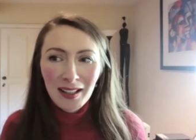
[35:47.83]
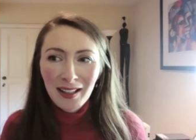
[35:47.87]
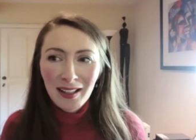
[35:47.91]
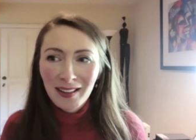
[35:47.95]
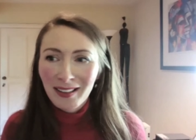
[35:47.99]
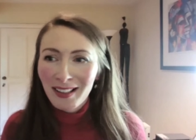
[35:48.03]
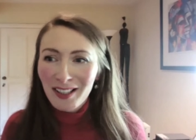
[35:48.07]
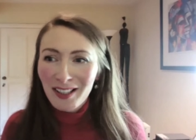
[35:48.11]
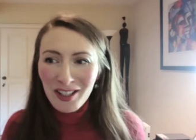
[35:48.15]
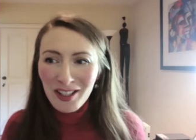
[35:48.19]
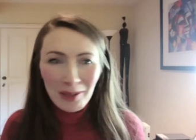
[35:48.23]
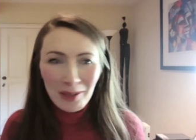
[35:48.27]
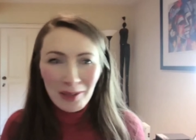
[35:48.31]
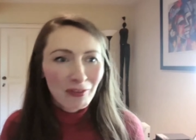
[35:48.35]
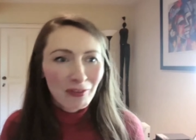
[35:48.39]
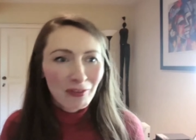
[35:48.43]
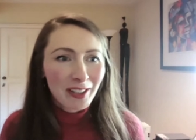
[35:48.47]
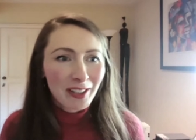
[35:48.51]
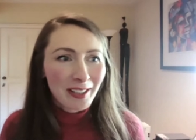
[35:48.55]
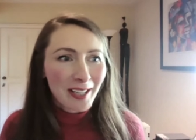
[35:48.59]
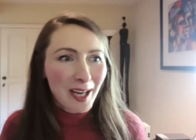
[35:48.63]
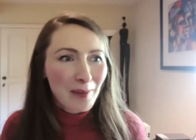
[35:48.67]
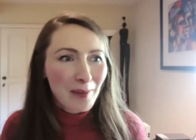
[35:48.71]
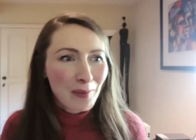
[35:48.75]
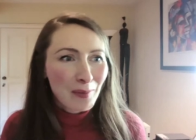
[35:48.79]
And actually, I'm
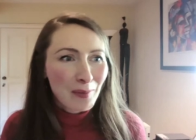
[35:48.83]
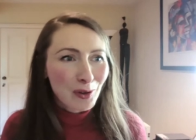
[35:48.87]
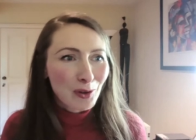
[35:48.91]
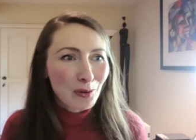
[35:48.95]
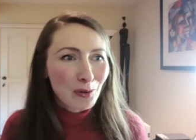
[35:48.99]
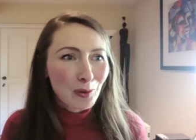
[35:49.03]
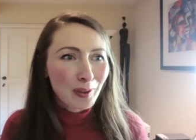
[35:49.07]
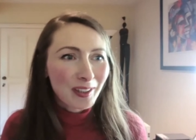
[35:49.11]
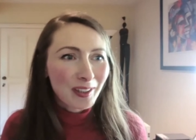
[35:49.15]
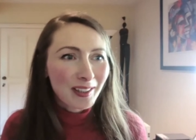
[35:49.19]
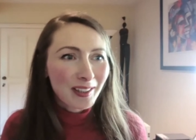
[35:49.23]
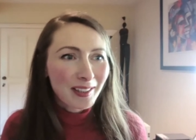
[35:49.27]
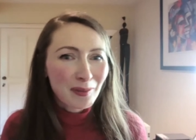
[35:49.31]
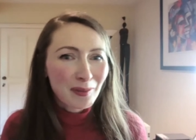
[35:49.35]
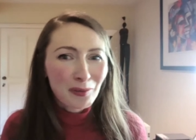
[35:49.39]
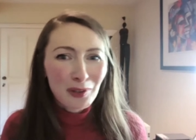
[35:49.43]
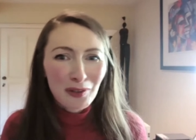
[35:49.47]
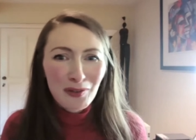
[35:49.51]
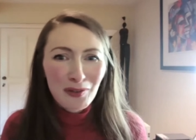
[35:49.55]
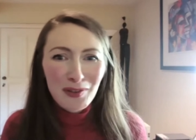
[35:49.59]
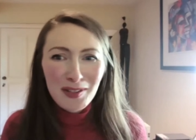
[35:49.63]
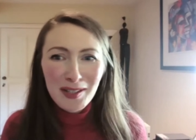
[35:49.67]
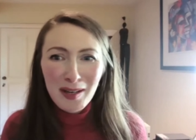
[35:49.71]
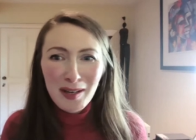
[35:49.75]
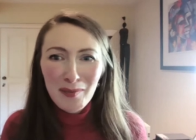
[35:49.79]
very happy to work
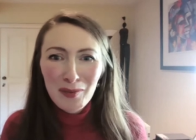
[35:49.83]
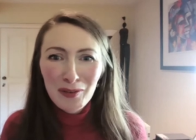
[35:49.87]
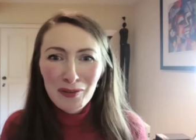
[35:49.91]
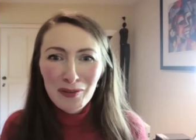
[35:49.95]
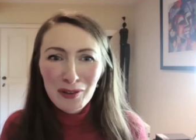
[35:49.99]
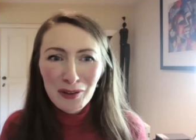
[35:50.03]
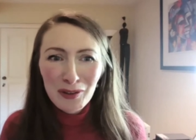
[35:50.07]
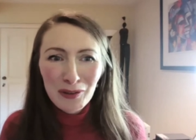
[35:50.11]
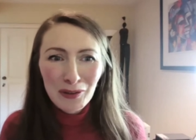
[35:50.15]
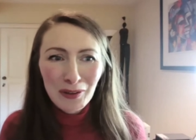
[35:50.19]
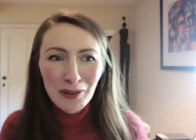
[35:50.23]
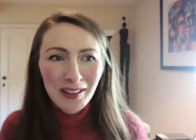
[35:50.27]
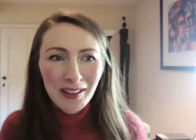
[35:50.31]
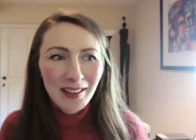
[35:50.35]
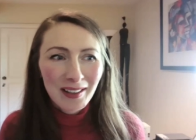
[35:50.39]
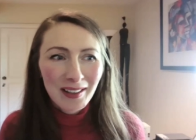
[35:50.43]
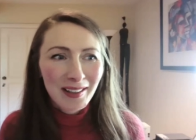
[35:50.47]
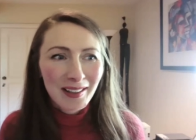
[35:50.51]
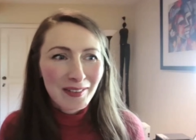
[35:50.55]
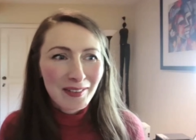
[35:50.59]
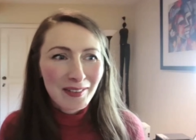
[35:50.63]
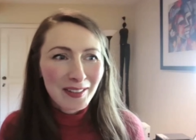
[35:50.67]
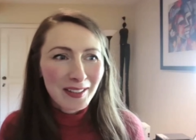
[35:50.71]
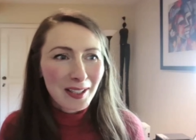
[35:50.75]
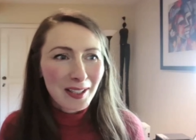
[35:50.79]
with some of you.
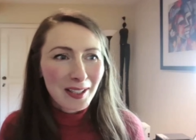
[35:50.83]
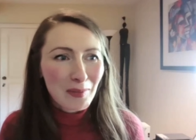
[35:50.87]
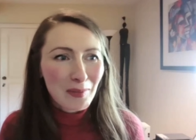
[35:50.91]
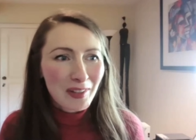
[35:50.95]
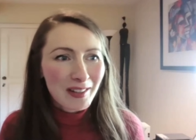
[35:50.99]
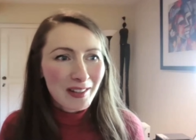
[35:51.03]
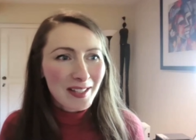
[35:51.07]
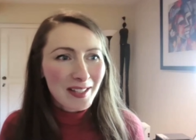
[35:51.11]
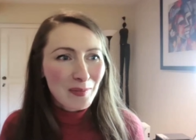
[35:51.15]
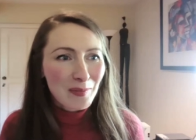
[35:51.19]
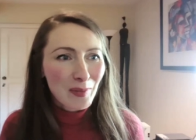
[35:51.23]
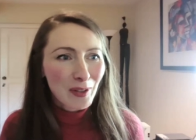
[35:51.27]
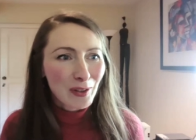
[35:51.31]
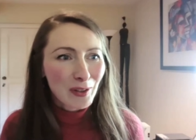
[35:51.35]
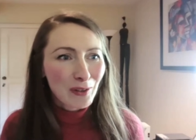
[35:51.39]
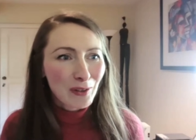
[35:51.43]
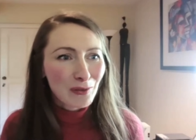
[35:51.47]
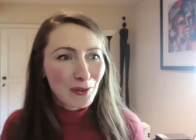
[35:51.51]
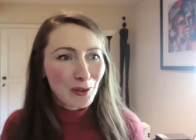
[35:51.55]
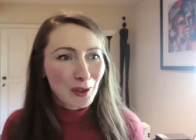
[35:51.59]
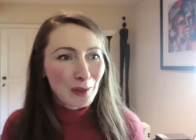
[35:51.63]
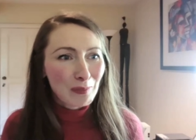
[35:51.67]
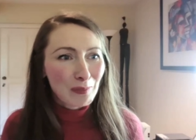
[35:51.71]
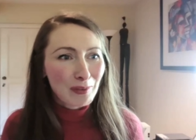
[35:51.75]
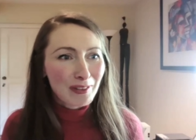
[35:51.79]
I think Camila is part of
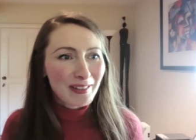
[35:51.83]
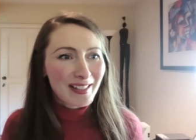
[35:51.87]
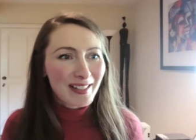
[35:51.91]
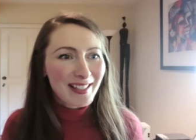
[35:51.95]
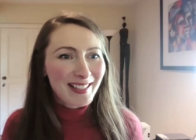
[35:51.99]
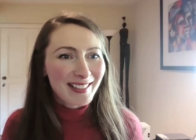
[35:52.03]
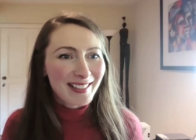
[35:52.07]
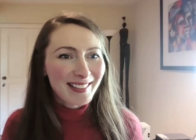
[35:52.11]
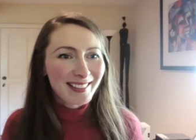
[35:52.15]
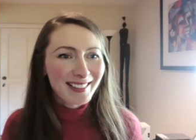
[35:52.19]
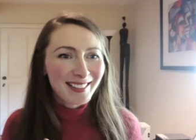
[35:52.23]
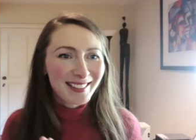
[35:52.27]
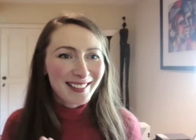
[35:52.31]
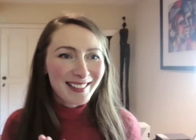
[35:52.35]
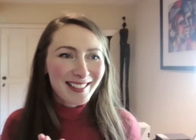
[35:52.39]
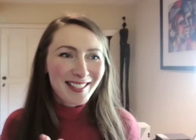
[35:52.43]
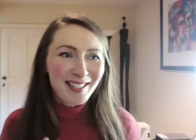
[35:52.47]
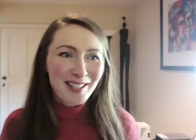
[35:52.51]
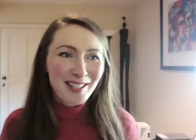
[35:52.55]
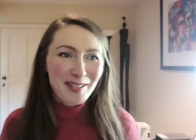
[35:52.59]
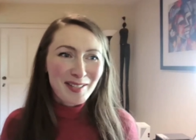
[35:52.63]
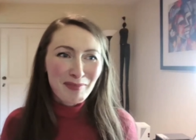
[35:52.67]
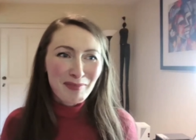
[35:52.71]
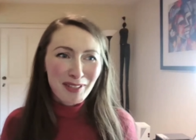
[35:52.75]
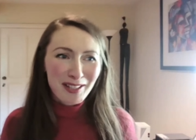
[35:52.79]
your community.
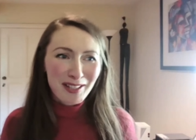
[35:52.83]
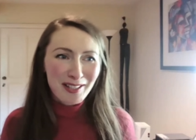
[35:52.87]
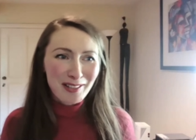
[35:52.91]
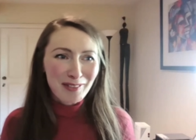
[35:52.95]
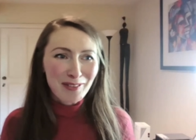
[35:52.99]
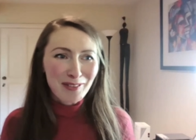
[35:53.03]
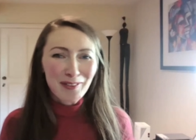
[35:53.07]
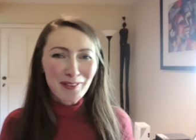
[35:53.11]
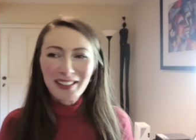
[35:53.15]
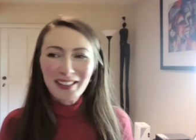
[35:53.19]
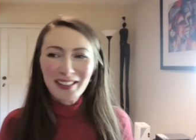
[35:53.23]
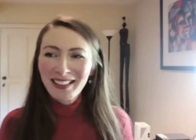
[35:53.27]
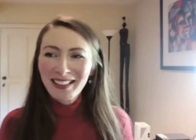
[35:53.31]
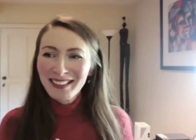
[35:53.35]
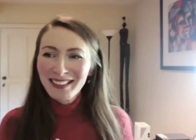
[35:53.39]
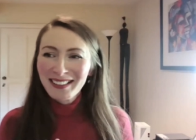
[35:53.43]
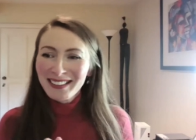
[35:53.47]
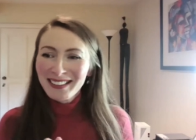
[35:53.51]
She's pretty cool.